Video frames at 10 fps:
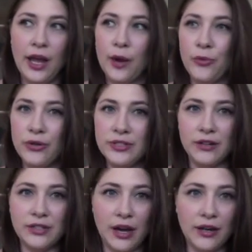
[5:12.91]
And Rosie
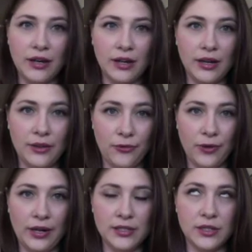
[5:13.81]
O'Donnell, the
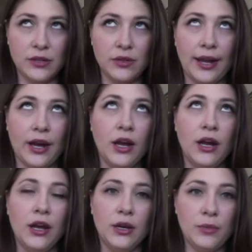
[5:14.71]
friend is like
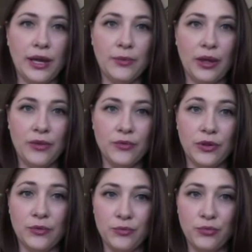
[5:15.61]
played by
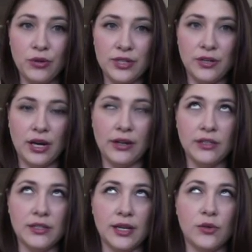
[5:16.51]
the Rosie O'Donnell,
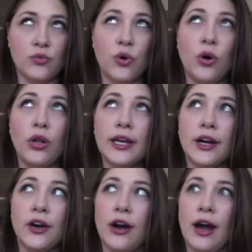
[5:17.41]
is like rolling
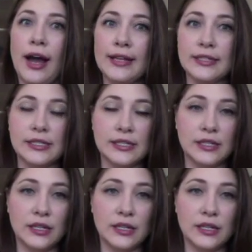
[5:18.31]
her eyes because